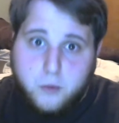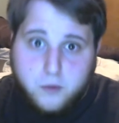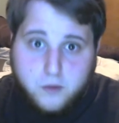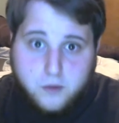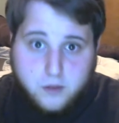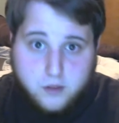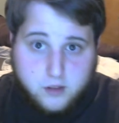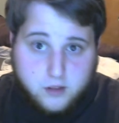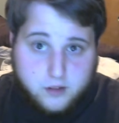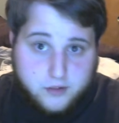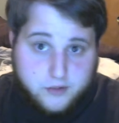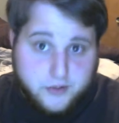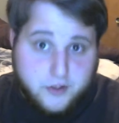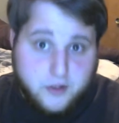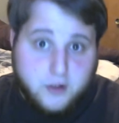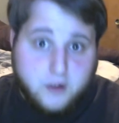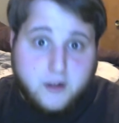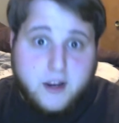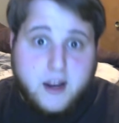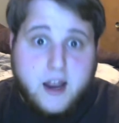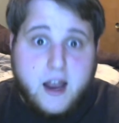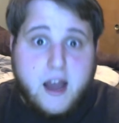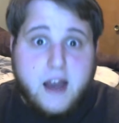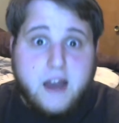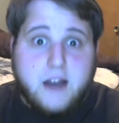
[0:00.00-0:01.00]
the
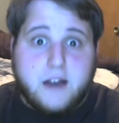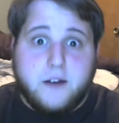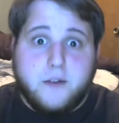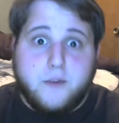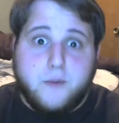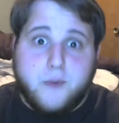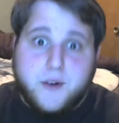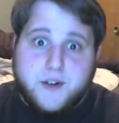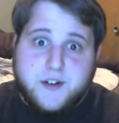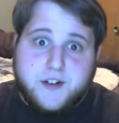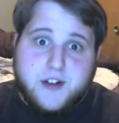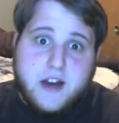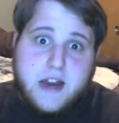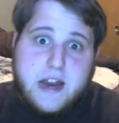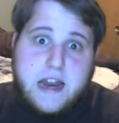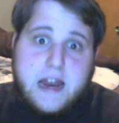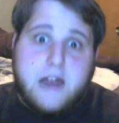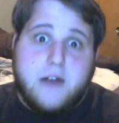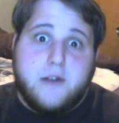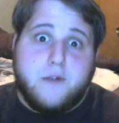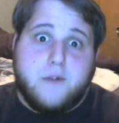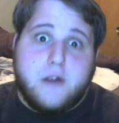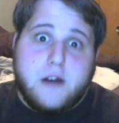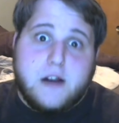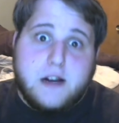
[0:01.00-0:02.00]
kind of which I
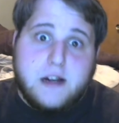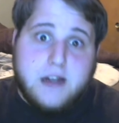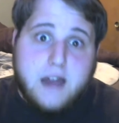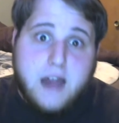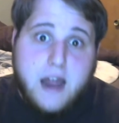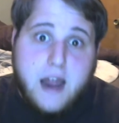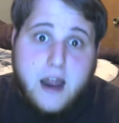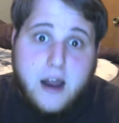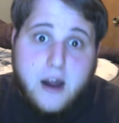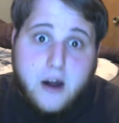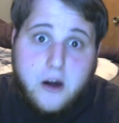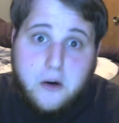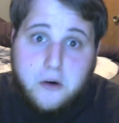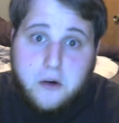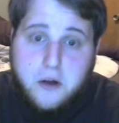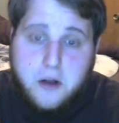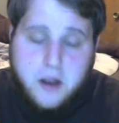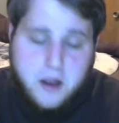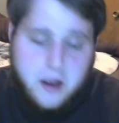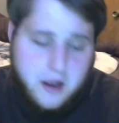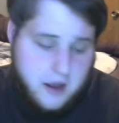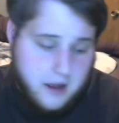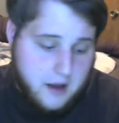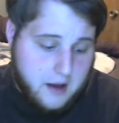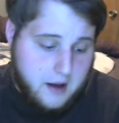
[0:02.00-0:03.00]
have right now,
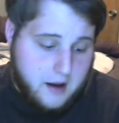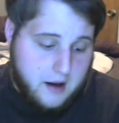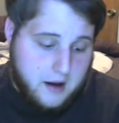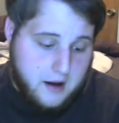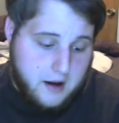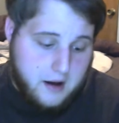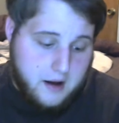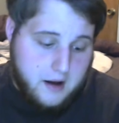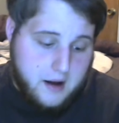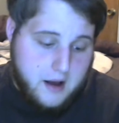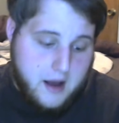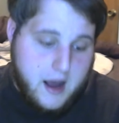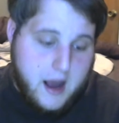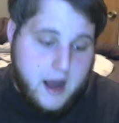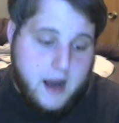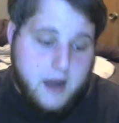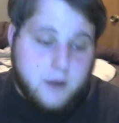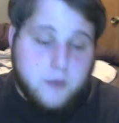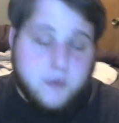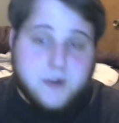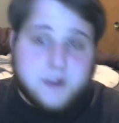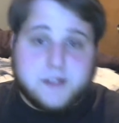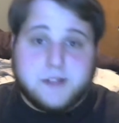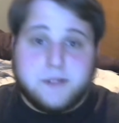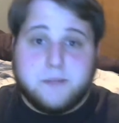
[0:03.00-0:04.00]
I
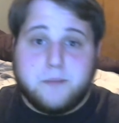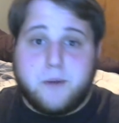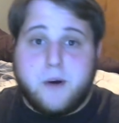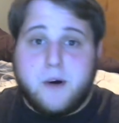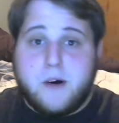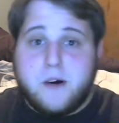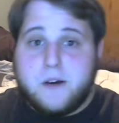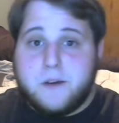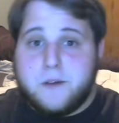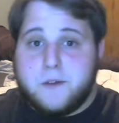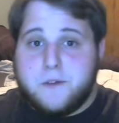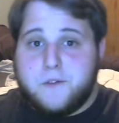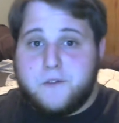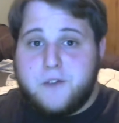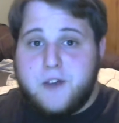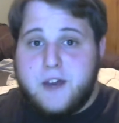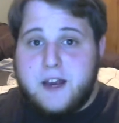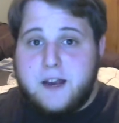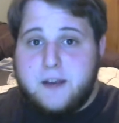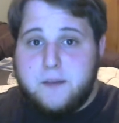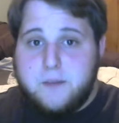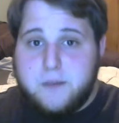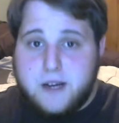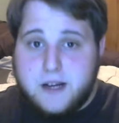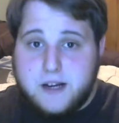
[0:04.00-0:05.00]
wasn't part of the
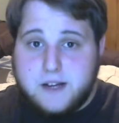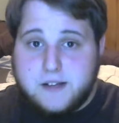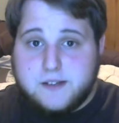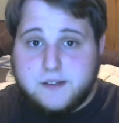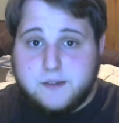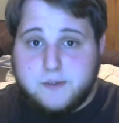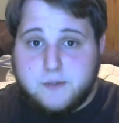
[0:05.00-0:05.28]
fan base.